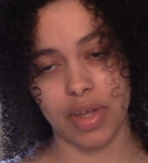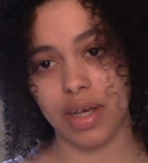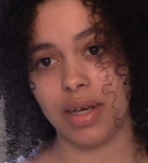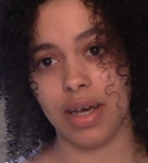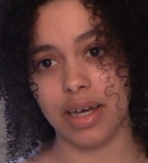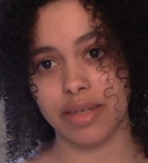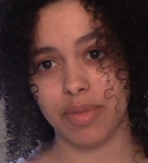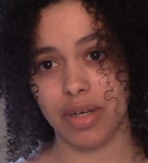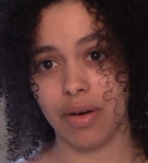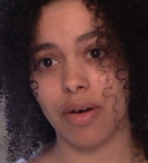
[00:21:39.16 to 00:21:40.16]
He asked
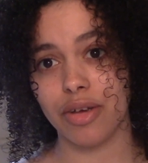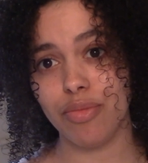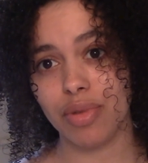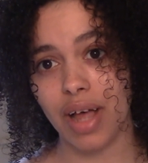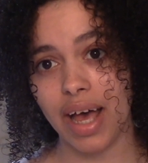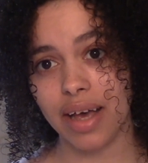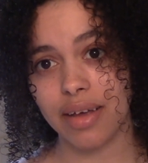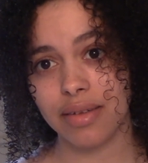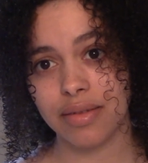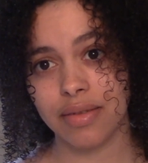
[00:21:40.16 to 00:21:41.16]
me, are you black?
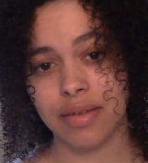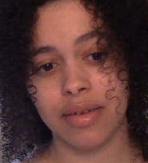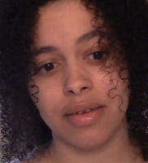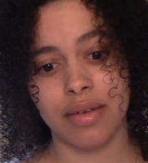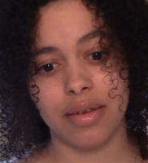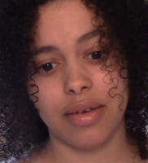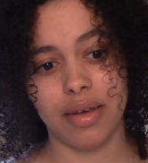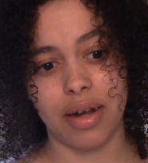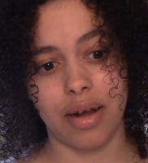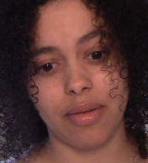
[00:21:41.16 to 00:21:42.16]

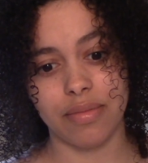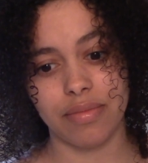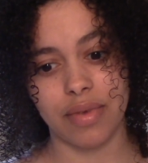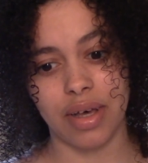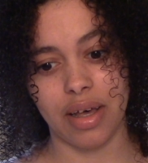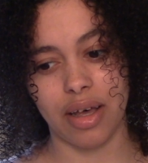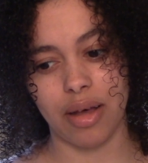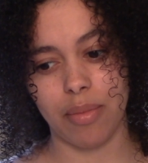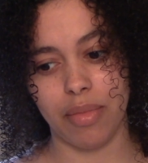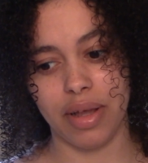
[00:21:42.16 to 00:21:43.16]
You know,
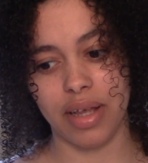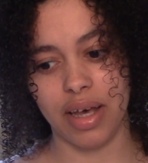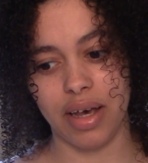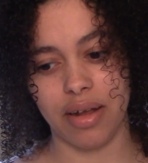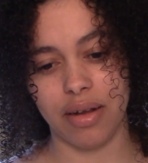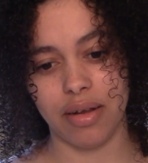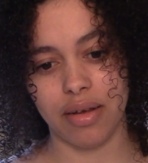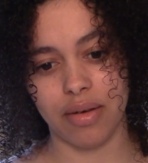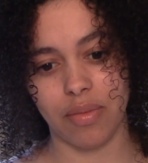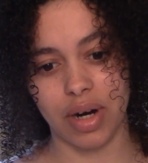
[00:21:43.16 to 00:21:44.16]
and then
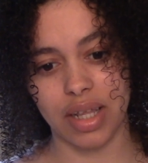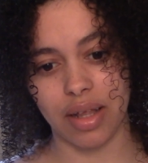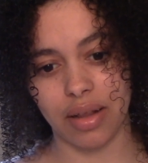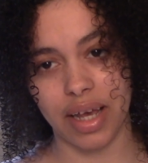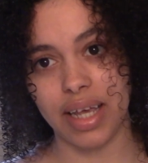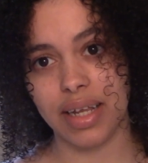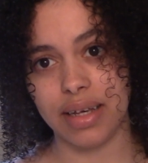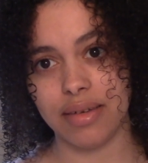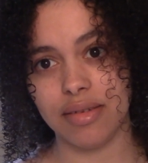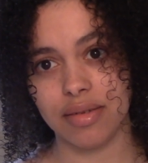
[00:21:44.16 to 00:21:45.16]
one of the
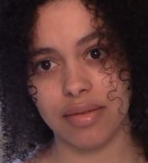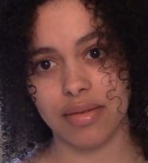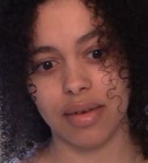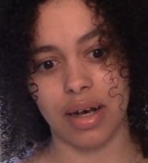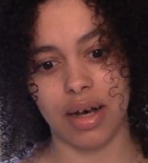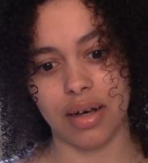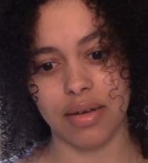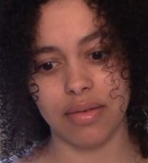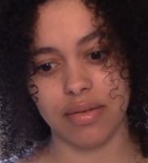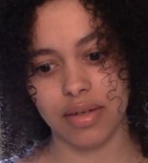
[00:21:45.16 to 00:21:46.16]
ladies,
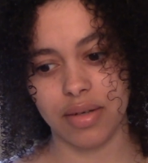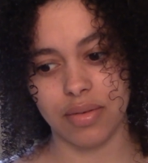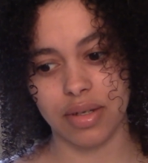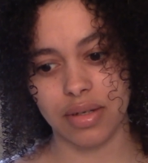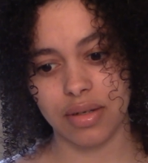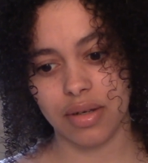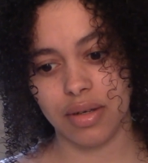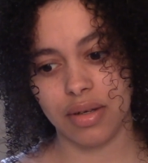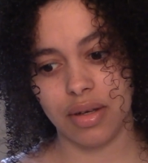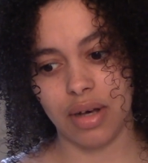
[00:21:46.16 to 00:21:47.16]
I
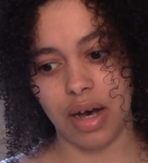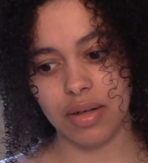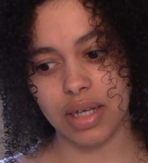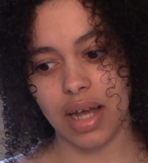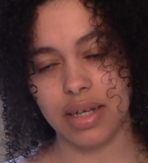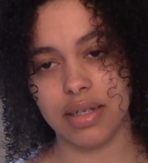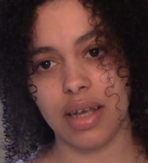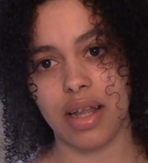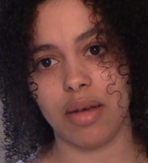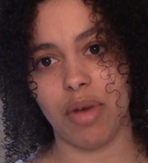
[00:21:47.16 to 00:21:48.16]
was kind of
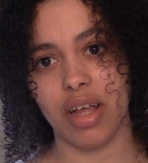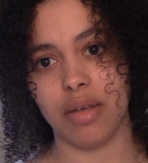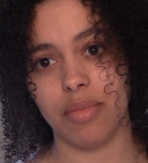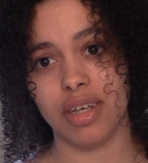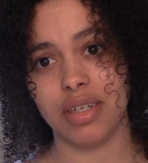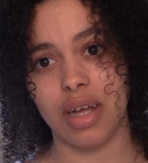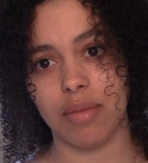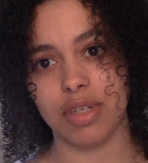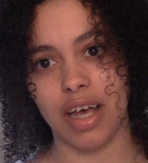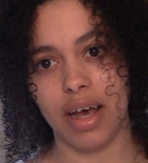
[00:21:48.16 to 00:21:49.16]
standing by the bus
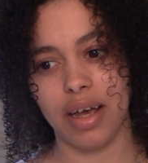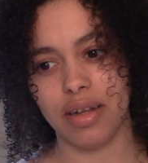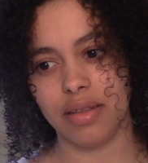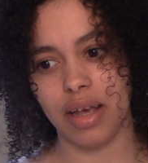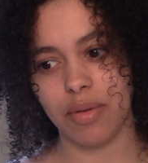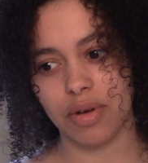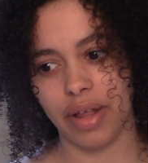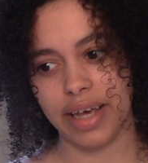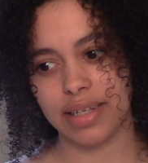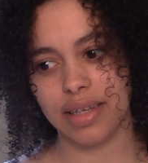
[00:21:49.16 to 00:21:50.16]
stop sign, and they were
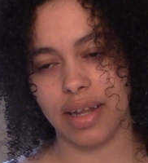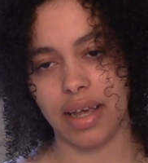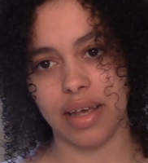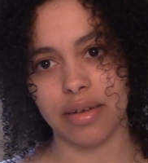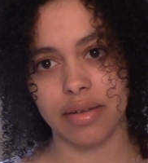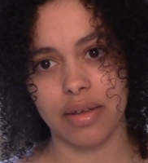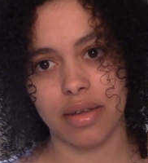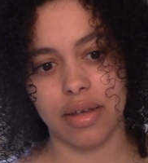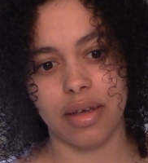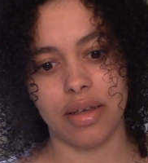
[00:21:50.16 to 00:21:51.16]
like sitting,
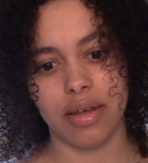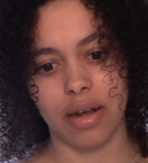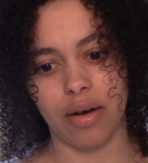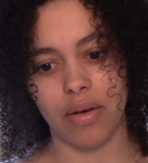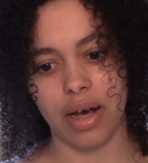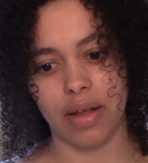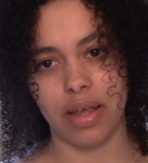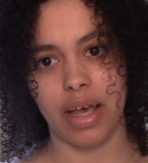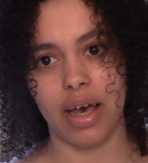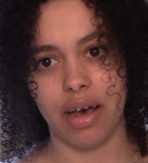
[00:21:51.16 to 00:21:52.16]
you know, how
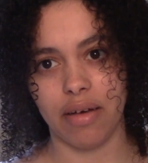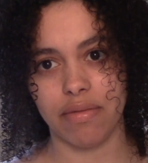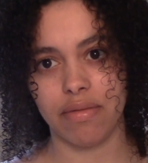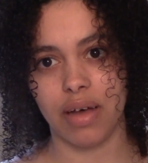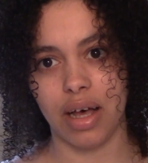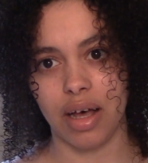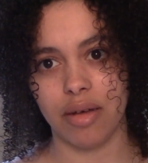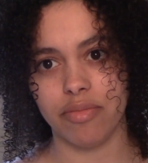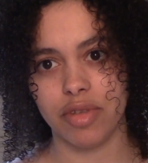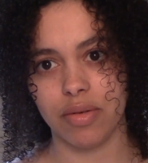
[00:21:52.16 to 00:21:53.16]
they
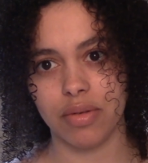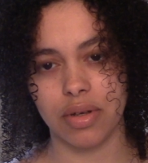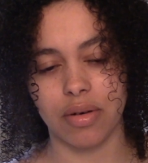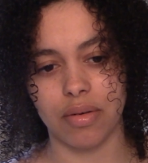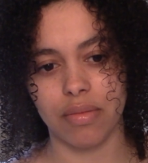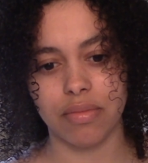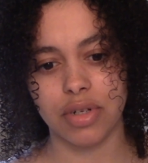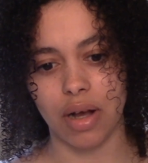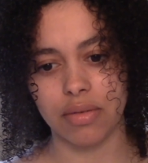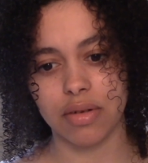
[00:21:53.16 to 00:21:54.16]
have those little
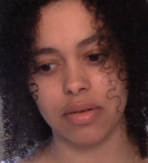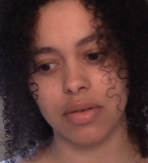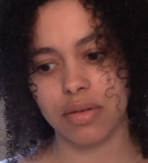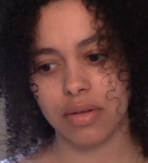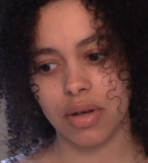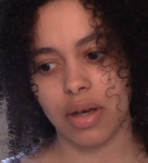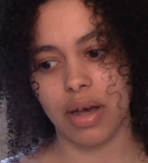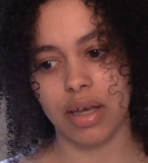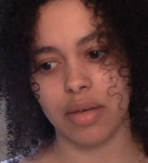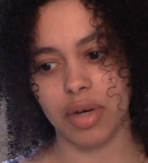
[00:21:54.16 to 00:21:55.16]
shelters
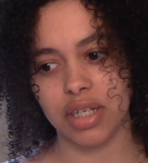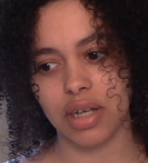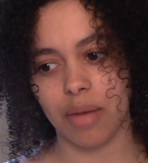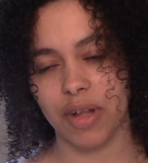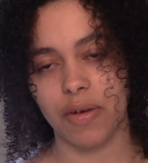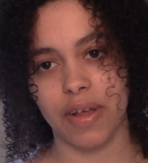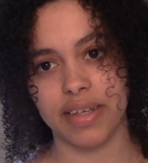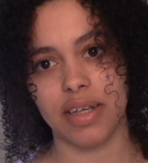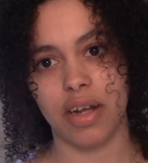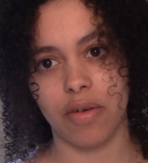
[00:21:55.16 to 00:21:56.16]
at the bus stop. They were like
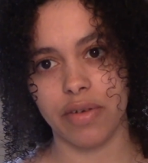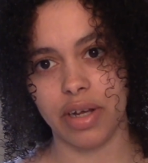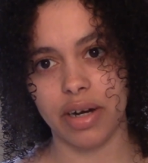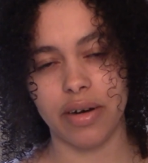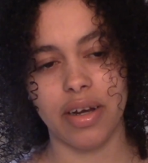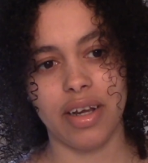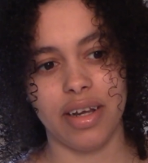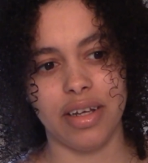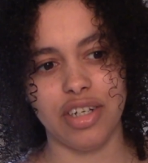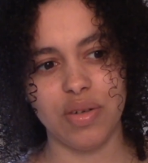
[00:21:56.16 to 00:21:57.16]
sitting over there,
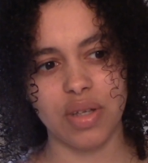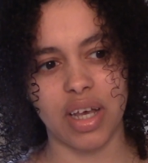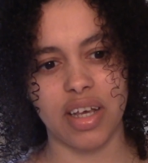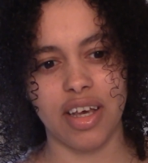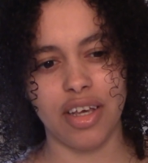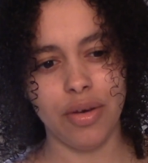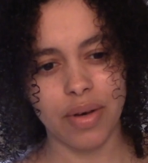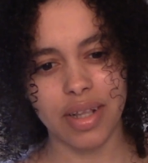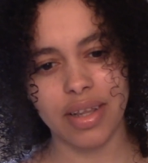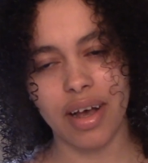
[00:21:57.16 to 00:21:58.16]
and she was like, you
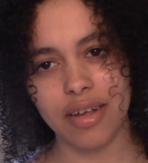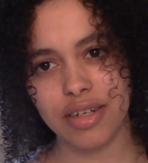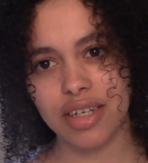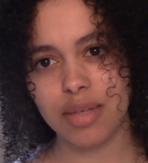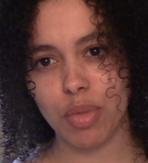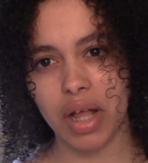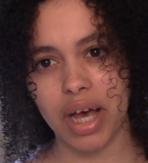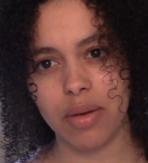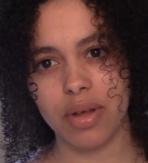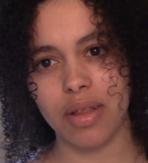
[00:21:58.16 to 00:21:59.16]
can tell she's
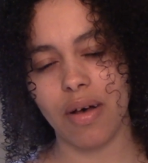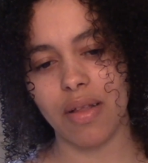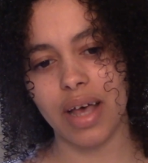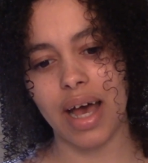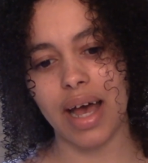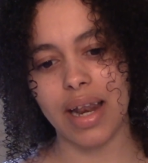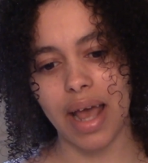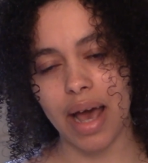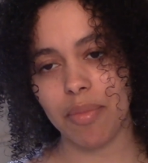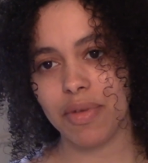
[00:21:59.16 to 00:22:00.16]
black with all that
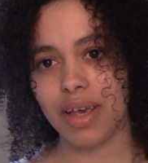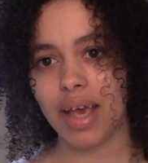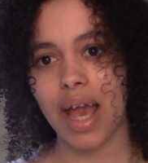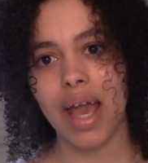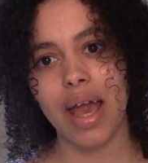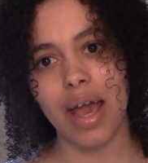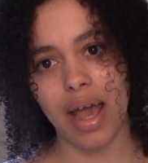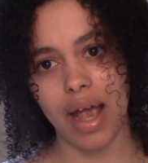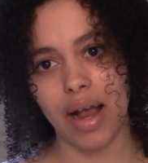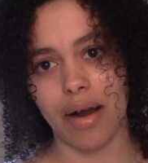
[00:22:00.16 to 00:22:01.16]
nappy
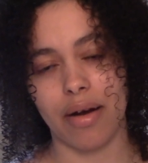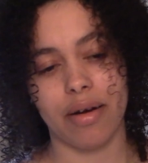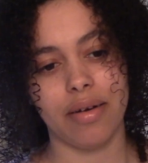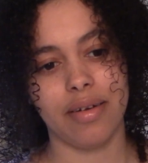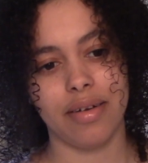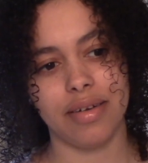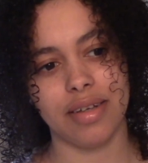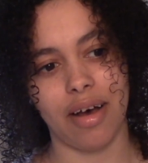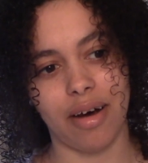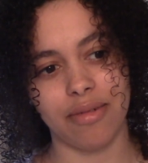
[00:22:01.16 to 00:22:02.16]
hair.
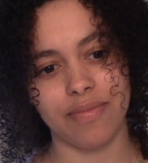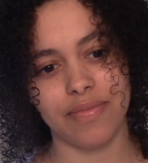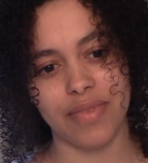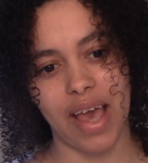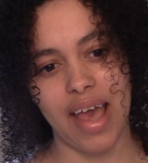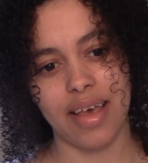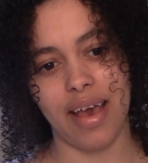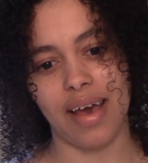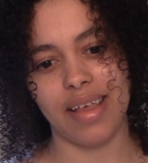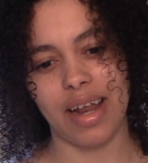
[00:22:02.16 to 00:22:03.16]
So,
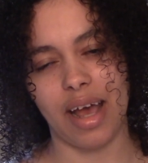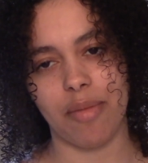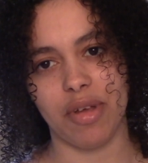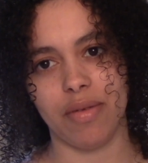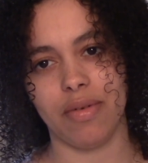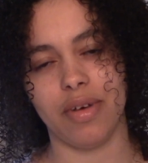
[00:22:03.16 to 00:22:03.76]
yeah, that happened.